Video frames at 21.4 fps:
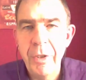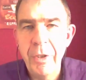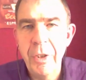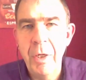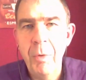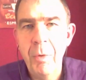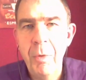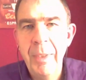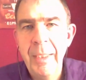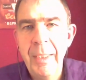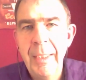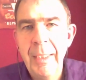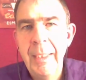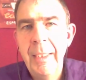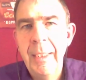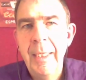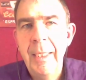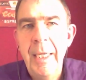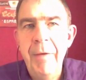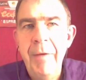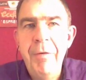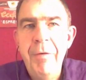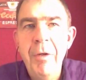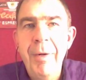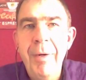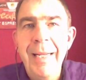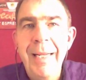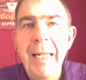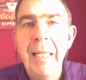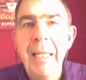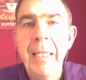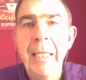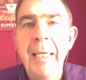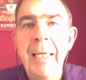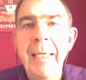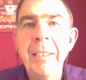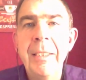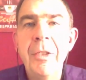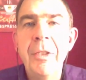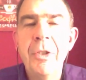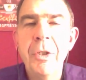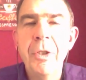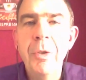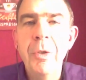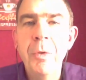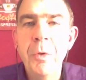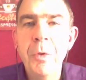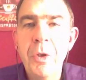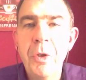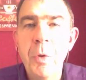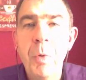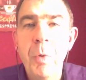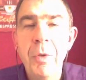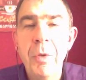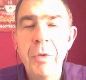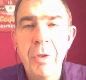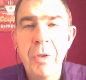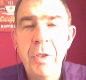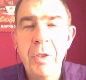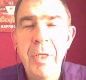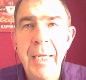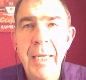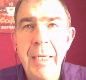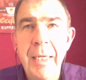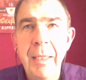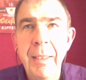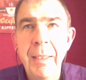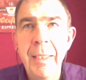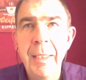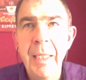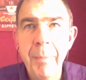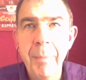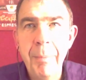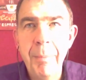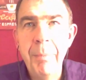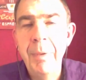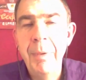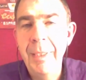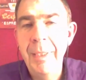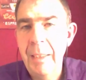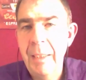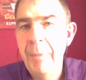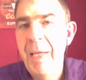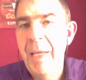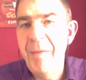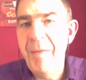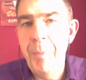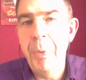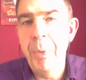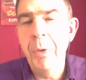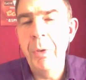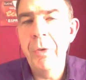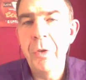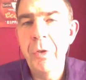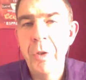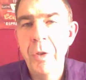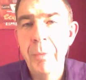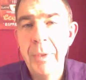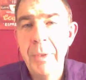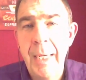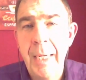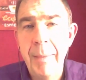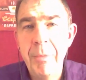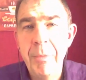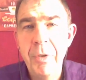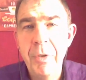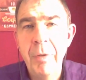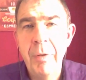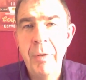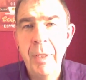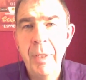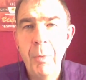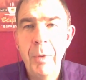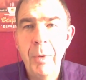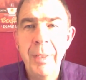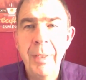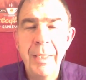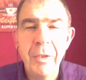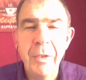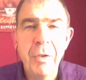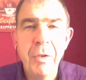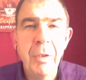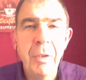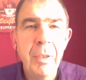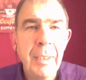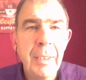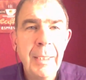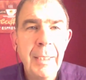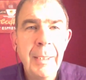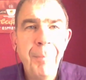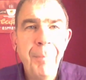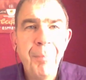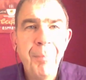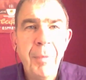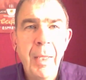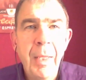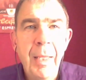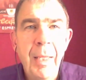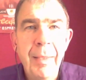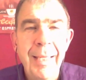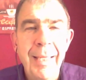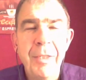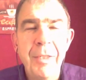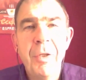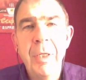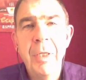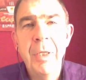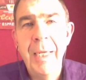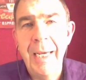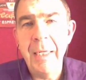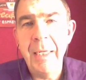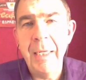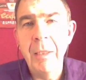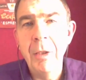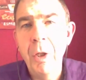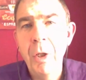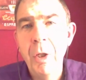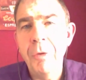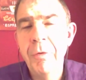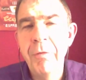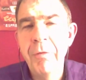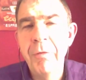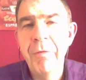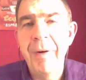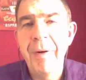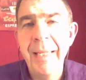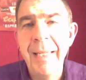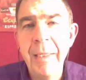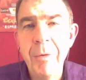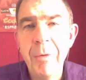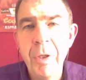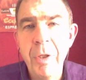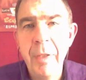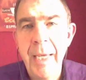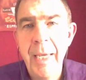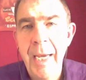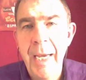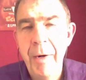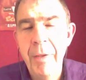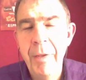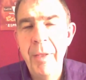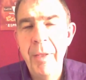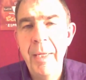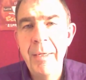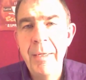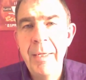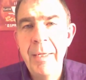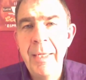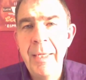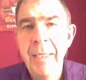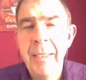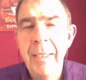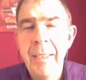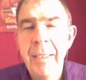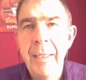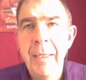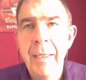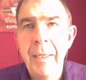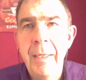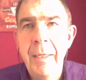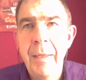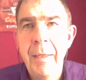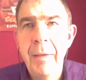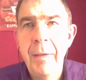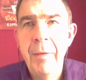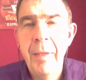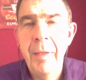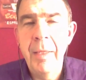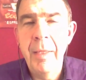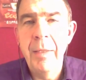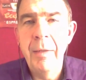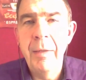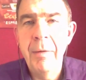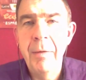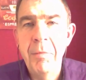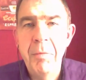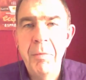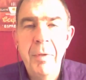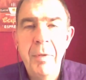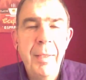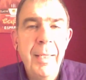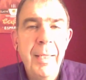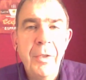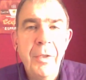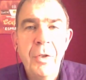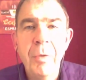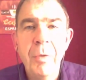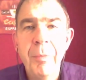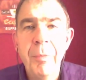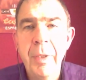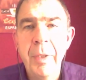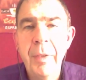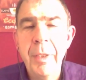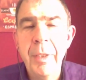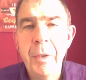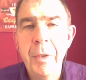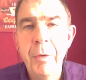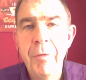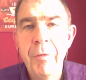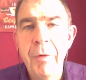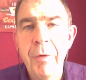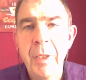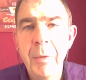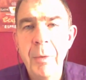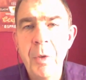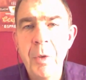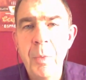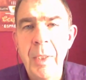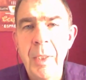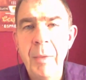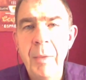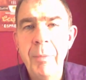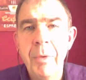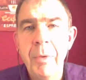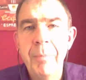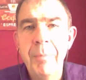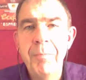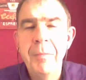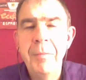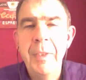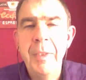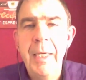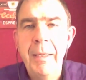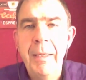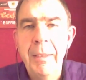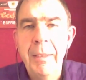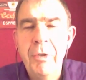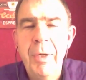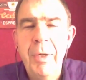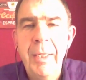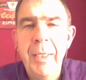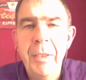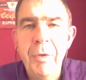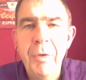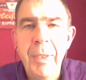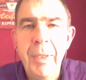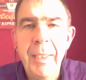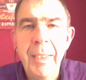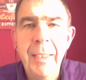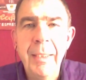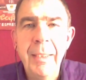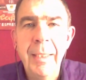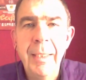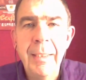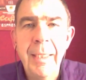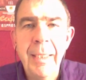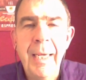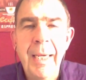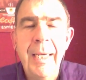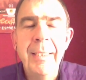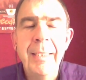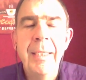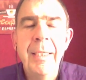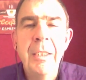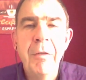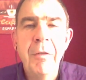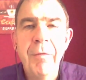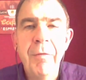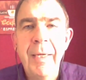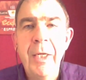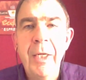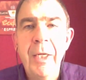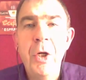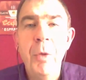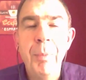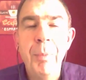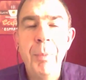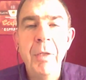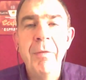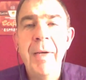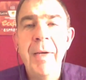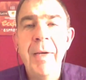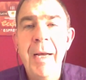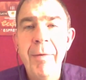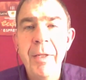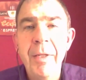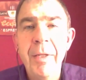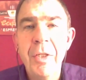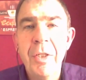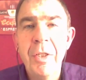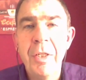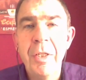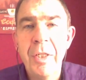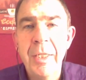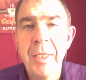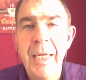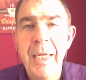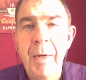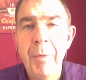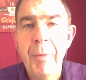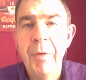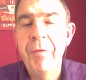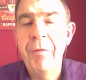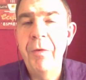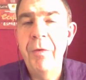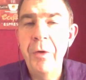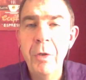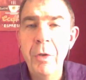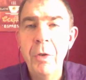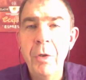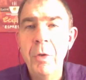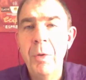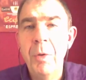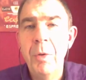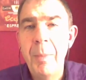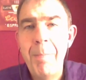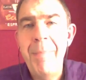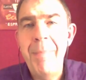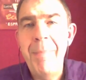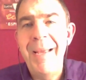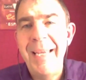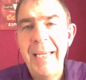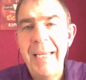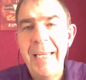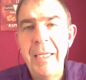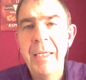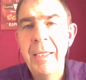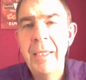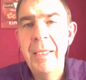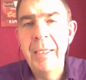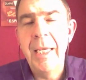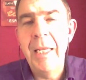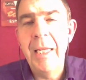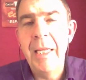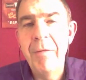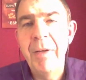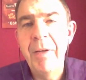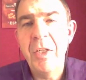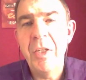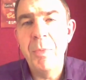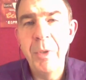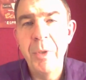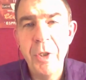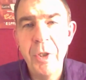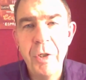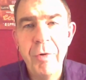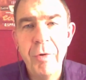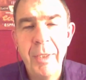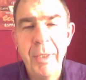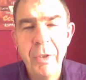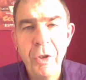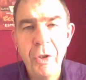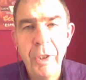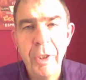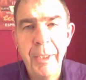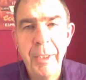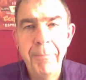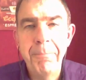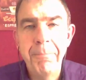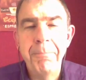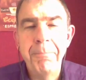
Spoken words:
So, if you're inclined to want to take a little bit of a punt sometimes and think, well, that's going to add a lot of value to the area, then that's something that you could follow as well. But yeah, try and identify a couple of areas to start with for your main investment strategy.